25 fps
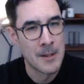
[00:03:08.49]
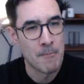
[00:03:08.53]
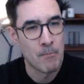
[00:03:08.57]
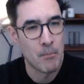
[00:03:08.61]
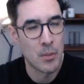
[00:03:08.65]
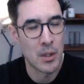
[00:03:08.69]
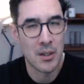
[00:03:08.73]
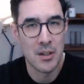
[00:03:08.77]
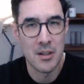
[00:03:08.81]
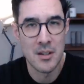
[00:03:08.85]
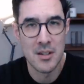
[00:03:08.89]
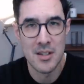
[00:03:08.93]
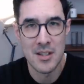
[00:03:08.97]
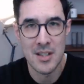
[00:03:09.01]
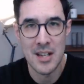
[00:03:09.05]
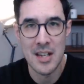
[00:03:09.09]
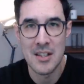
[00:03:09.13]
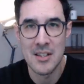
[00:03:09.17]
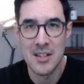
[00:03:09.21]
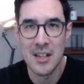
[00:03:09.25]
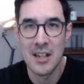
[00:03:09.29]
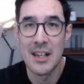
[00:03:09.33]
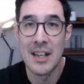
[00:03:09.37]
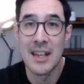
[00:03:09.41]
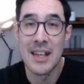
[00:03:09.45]
because
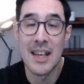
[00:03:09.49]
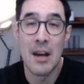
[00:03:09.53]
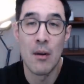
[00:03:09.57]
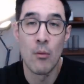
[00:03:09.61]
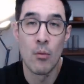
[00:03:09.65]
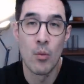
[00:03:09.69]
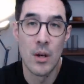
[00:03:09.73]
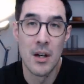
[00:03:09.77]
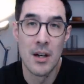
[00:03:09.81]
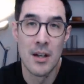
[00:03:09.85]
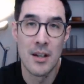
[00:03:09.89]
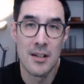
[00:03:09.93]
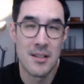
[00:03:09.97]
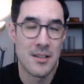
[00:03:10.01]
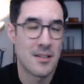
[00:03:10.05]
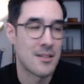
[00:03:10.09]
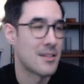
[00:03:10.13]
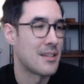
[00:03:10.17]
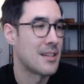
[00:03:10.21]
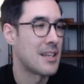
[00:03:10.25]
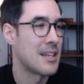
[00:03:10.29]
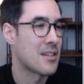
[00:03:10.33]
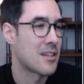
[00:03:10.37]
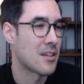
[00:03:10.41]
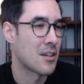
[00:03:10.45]
things are going to get worse
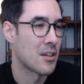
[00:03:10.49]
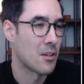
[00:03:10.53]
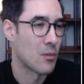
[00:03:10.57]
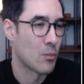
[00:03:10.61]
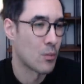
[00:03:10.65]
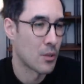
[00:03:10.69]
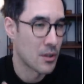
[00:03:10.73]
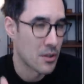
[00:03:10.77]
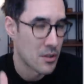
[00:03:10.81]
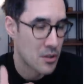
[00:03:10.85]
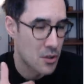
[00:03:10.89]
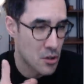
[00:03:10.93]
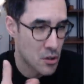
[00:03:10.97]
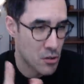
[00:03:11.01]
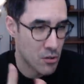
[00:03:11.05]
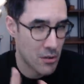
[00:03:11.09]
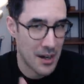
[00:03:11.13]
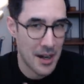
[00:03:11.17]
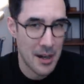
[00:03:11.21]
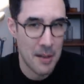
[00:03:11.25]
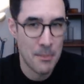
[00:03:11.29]
and he's going to want to try